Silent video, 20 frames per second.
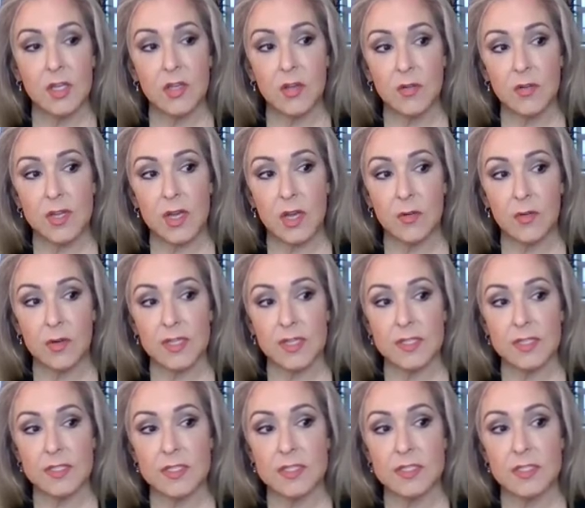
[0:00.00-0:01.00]
you'll
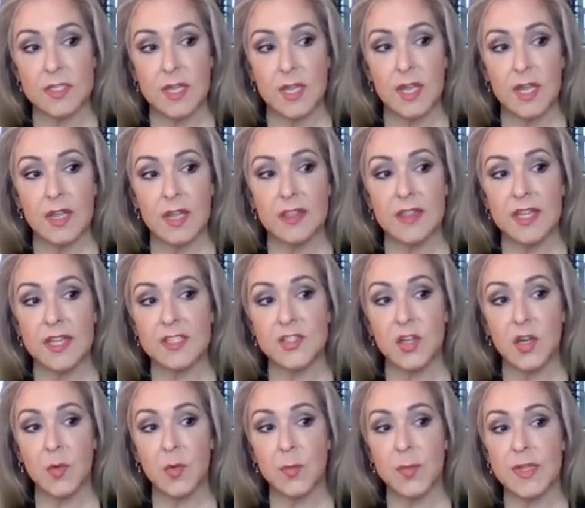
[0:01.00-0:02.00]
notice that
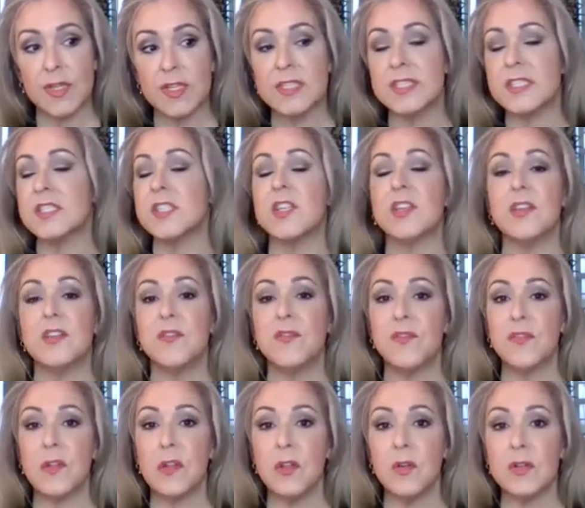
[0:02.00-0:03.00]
your ability to
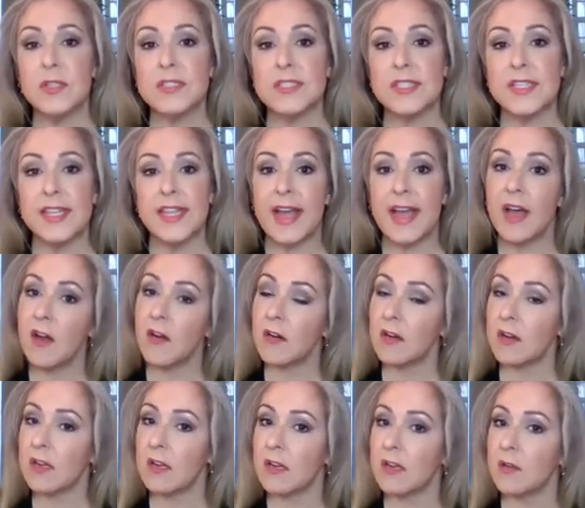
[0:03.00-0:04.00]
influence the
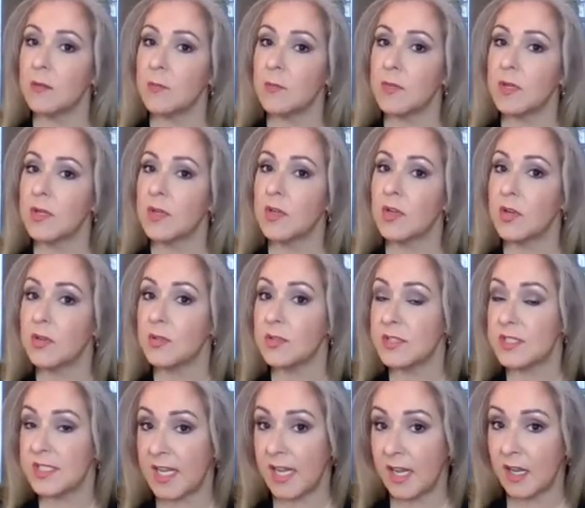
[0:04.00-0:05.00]
outcome
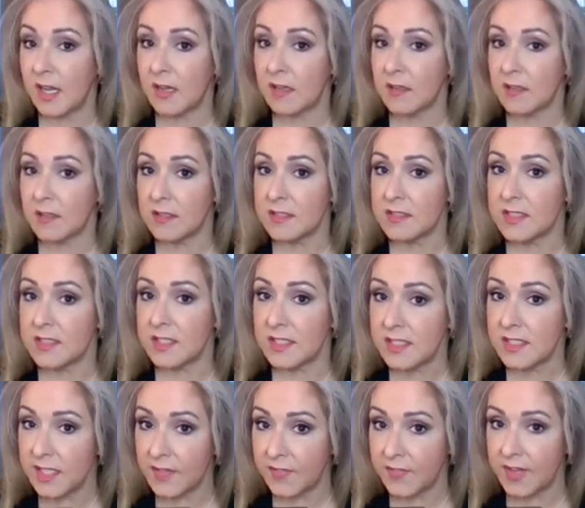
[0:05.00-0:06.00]
goes down
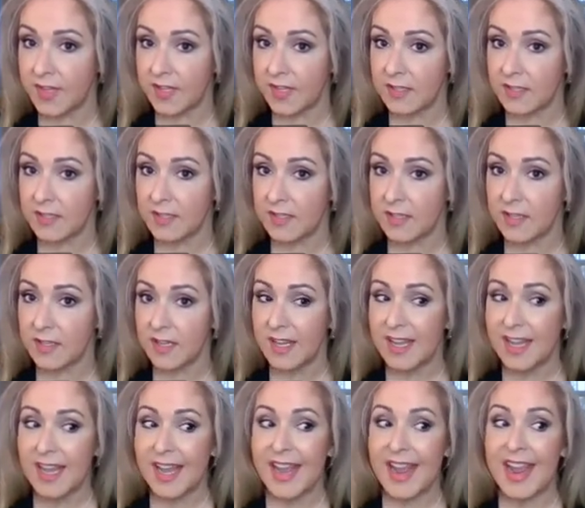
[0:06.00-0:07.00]
significantly
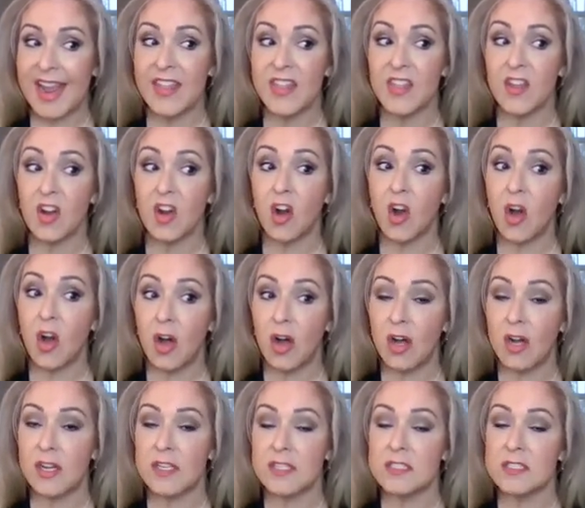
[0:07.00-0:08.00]
and the
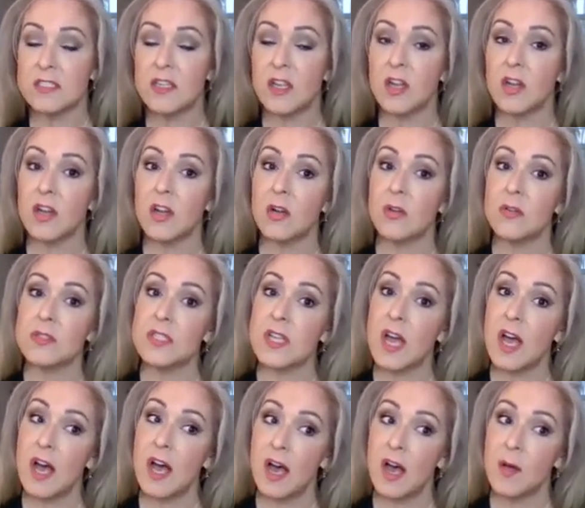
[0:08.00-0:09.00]
cost
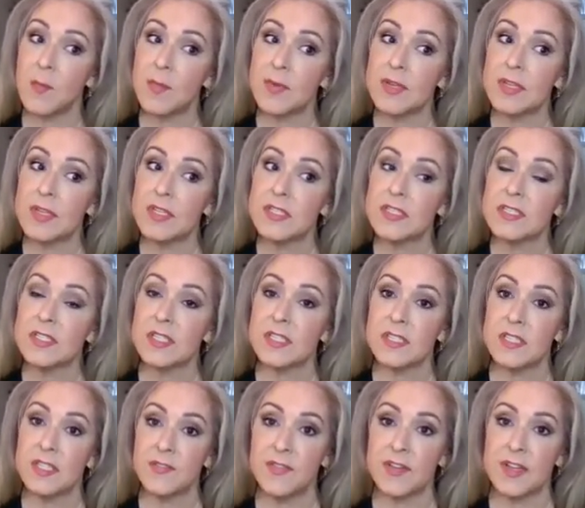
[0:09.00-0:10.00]
goes up
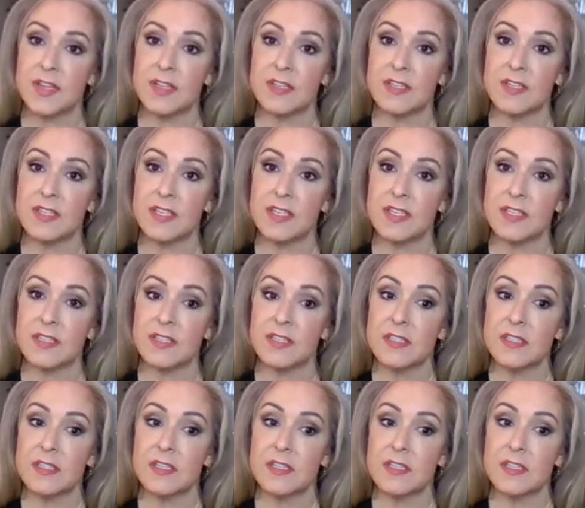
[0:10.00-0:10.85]
significantly.